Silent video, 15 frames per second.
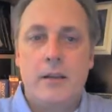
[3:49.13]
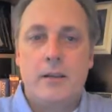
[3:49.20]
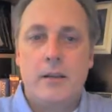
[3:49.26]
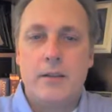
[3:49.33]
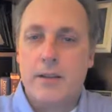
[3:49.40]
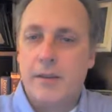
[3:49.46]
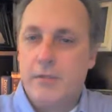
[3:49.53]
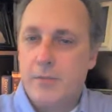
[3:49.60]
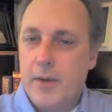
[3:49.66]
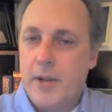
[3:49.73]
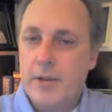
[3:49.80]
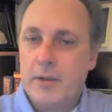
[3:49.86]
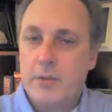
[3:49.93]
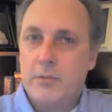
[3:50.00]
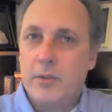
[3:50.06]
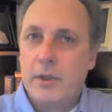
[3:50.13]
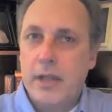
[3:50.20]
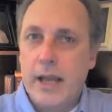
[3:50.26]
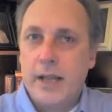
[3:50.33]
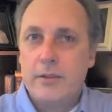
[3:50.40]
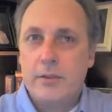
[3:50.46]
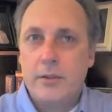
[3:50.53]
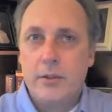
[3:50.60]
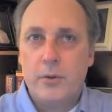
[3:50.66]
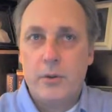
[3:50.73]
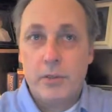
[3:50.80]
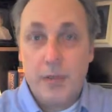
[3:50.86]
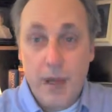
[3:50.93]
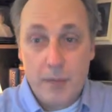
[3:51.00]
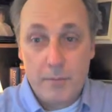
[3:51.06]
Does the information relate to your
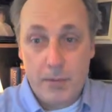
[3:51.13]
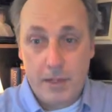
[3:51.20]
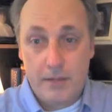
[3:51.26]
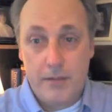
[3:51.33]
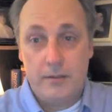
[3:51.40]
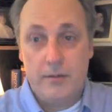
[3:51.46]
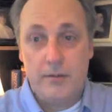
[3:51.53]
topic